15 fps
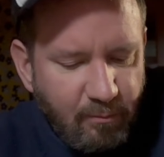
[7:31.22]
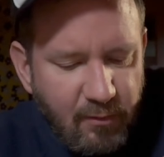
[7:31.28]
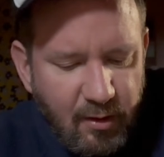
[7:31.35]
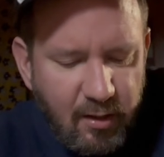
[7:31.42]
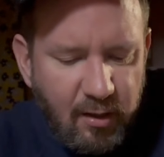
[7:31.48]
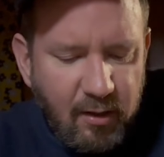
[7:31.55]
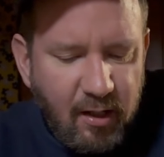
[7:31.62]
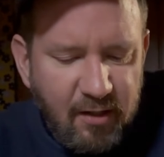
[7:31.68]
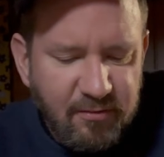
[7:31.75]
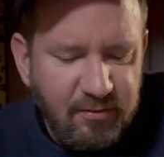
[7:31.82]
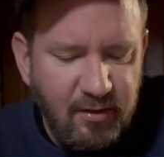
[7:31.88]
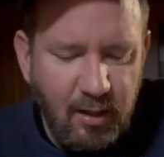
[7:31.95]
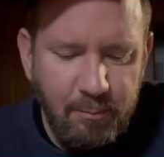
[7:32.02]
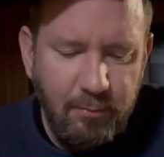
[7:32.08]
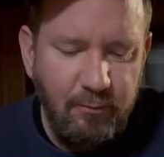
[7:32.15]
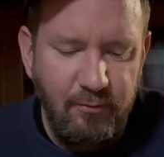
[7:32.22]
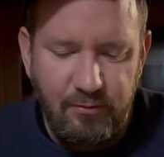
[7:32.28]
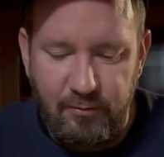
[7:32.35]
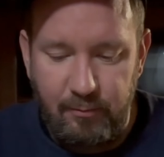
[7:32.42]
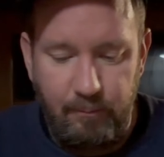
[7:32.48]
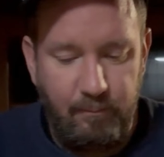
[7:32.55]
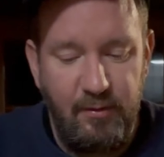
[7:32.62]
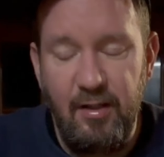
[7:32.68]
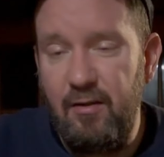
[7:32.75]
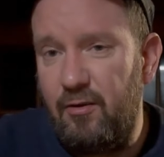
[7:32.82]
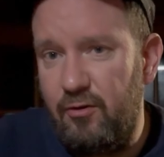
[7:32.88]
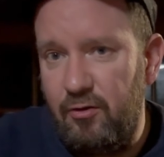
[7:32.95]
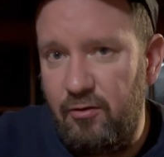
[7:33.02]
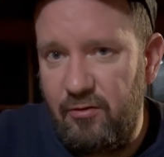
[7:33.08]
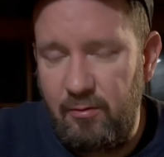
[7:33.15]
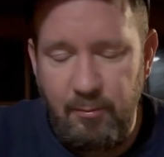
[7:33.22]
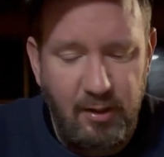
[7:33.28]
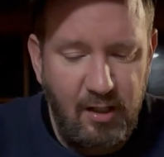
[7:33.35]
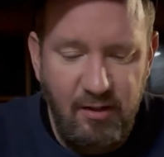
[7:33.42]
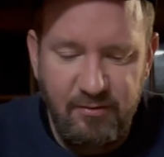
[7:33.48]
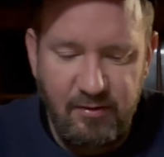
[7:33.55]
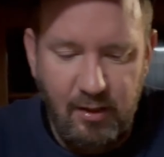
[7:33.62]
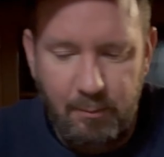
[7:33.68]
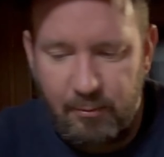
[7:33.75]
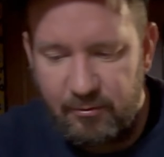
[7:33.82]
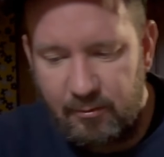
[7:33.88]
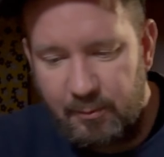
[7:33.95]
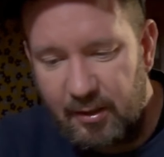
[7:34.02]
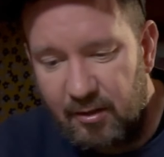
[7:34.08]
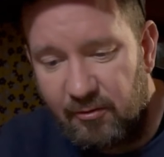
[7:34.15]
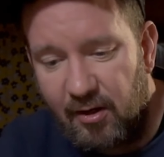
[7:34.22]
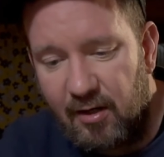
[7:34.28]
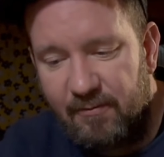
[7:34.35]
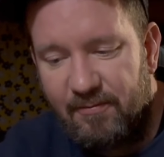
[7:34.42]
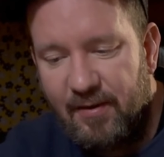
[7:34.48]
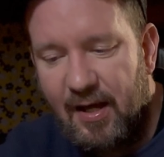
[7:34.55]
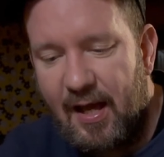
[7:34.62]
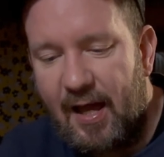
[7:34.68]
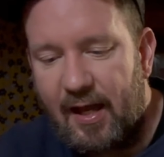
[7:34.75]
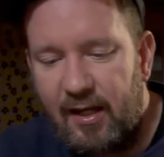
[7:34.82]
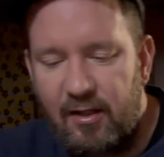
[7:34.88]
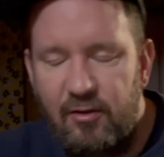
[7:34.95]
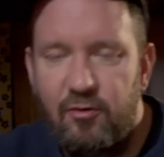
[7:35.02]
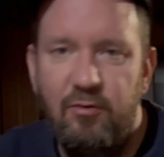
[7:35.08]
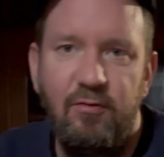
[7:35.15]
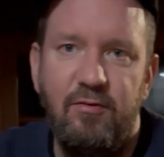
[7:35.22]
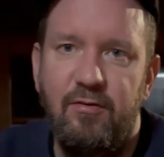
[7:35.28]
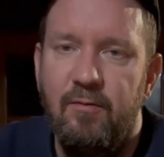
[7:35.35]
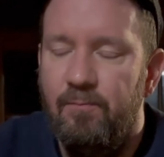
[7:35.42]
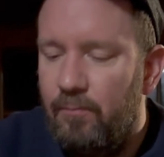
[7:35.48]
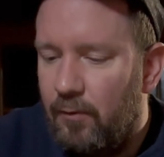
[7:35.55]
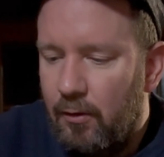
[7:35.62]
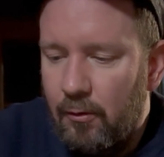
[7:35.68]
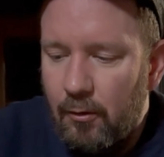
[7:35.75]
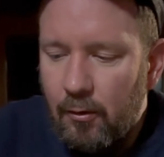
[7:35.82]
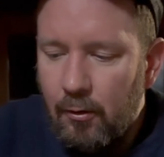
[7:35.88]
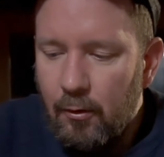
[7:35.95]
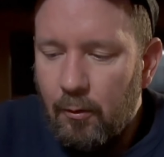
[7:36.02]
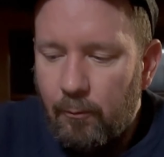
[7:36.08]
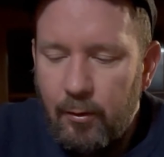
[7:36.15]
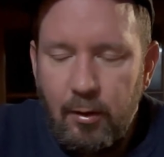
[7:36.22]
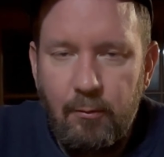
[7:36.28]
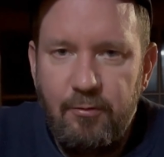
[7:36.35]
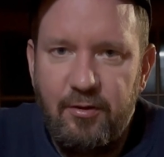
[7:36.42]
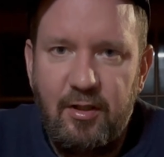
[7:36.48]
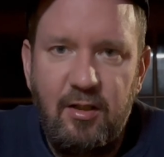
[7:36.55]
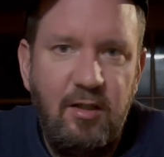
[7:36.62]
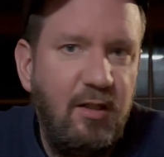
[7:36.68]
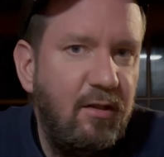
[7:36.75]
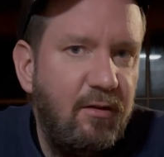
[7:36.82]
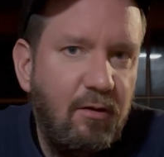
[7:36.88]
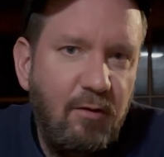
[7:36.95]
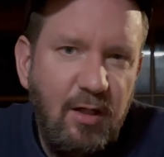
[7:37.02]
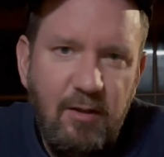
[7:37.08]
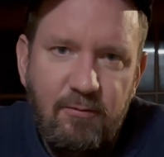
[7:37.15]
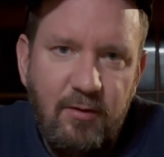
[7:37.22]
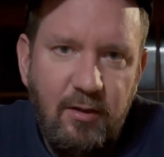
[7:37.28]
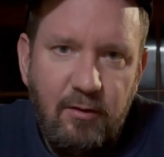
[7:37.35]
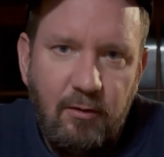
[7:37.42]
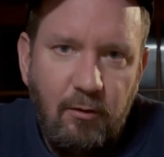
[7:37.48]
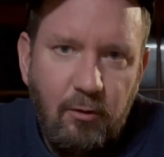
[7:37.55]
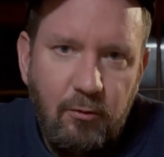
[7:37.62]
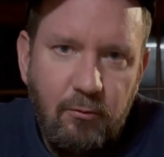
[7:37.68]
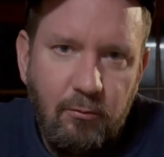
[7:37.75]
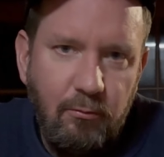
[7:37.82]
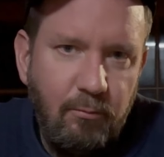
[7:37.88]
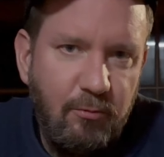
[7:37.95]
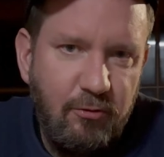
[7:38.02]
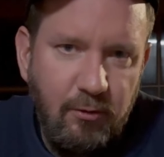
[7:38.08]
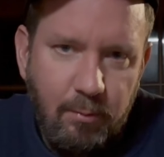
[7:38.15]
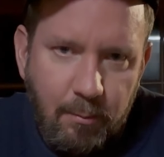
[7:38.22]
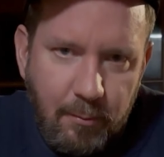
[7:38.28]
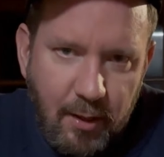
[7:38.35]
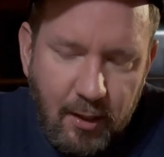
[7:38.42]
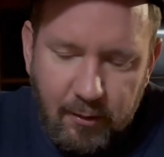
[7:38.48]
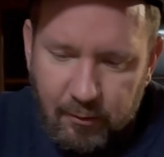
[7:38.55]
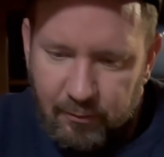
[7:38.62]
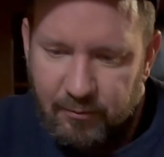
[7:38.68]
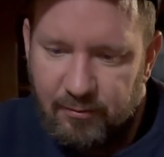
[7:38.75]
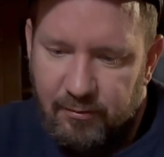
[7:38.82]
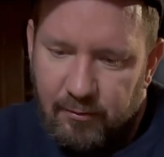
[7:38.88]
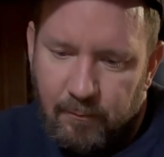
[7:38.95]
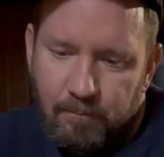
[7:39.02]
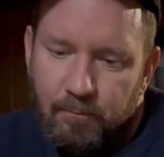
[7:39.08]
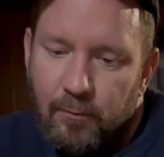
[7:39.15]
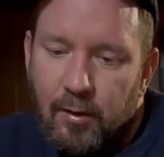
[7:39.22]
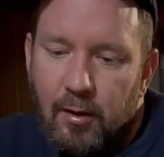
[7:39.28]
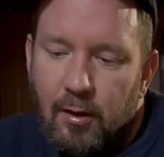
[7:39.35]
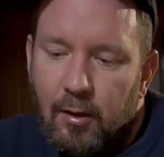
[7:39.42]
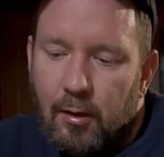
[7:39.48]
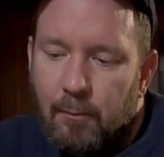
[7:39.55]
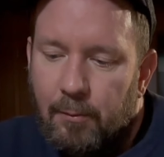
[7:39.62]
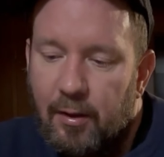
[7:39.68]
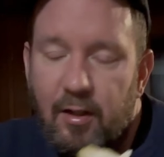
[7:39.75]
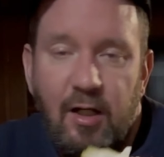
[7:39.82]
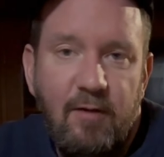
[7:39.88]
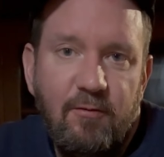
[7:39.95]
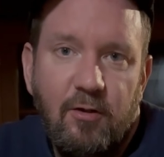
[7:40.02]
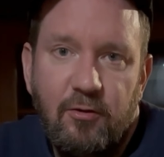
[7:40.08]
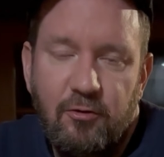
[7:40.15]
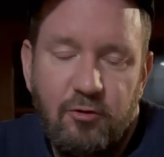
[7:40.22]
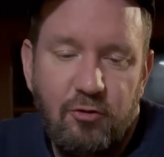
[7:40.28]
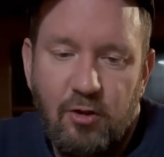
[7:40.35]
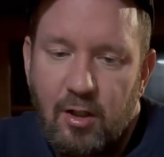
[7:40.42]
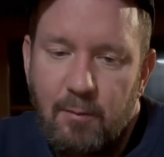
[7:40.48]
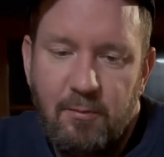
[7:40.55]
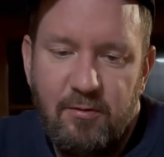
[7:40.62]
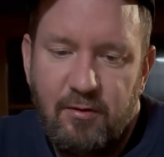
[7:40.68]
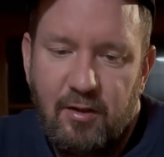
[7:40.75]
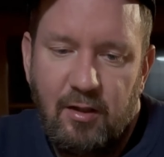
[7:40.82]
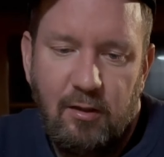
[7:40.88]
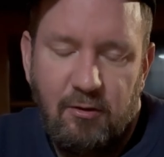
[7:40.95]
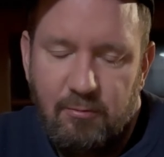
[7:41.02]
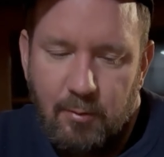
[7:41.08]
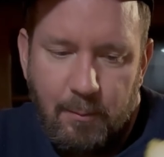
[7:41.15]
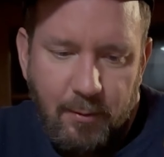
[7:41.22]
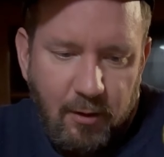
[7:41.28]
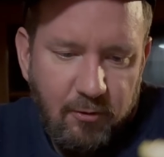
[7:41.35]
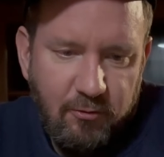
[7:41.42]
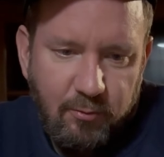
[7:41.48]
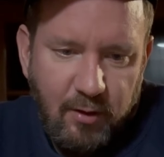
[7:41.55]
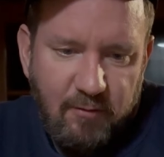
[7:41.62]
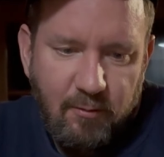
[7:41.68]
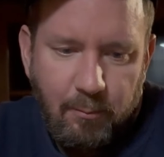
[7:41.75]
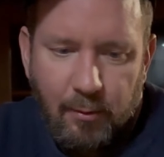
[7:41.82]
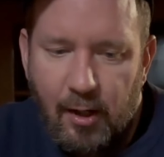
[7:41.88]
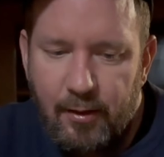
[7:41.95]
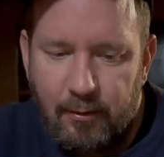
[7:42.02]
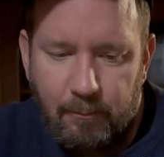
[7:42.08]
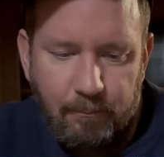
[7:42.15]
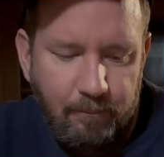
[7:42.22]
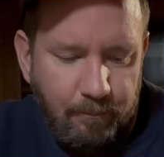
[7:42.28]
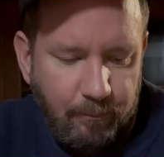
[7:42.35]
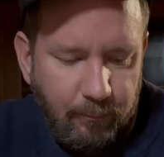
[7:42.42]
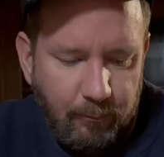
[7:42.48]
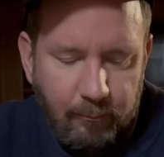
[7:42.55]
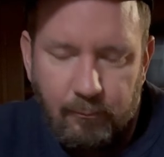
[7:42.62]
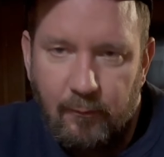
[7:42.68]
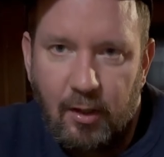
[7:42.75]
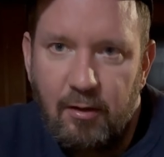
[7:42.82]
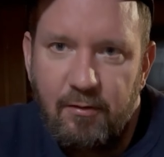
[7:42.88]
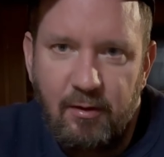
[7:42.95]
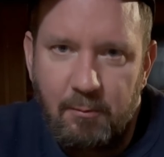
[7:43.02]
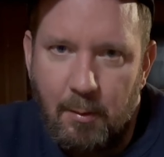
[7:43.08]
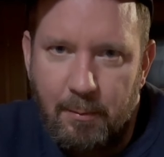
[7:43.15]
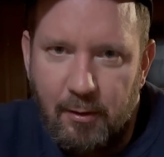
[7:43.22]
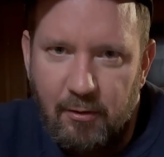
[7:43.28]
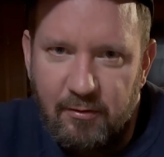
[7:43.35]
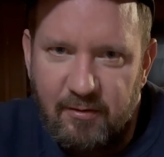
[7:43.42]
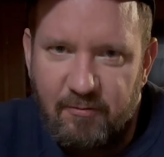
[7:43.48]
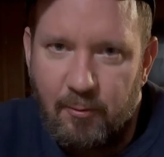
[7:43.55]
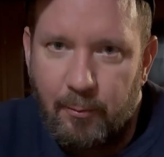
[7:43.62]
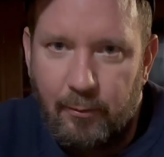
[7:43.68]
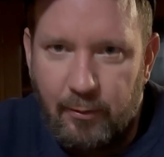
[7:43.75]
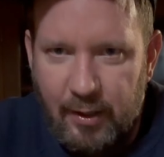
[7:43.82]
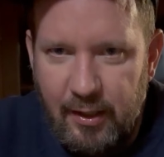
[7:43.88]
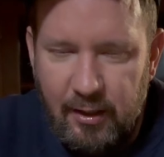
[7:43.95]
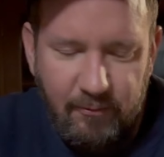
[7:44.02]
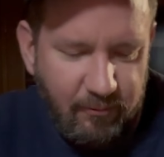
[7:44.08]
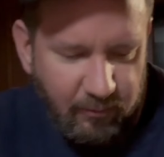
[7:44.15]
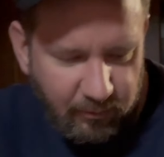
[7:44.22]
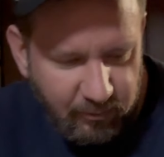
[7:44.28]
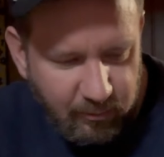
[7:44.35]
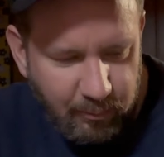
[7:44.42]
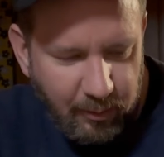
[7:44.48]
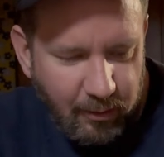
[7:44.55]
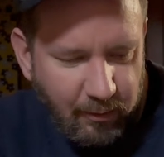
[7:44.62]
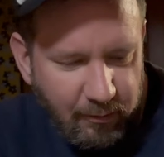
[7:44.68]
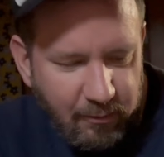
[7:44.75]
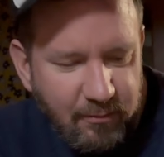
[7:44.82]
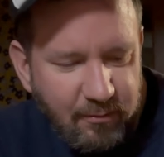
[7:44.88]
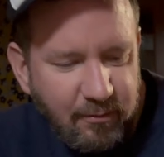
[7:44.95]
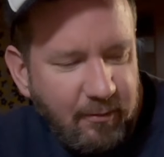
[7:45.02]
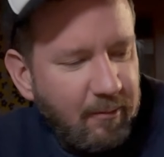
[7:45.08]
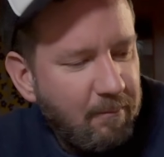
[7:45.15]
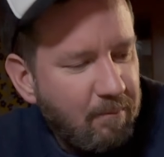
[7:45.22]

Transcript: Now custard apples, they're not new to me. Custard apples have been around for ages. When I was a kid, they were even in the local supermarkets. But I never got to try them as a kid because my parents would never buy them. I don't think my parents ever bought any fruit, to be honest.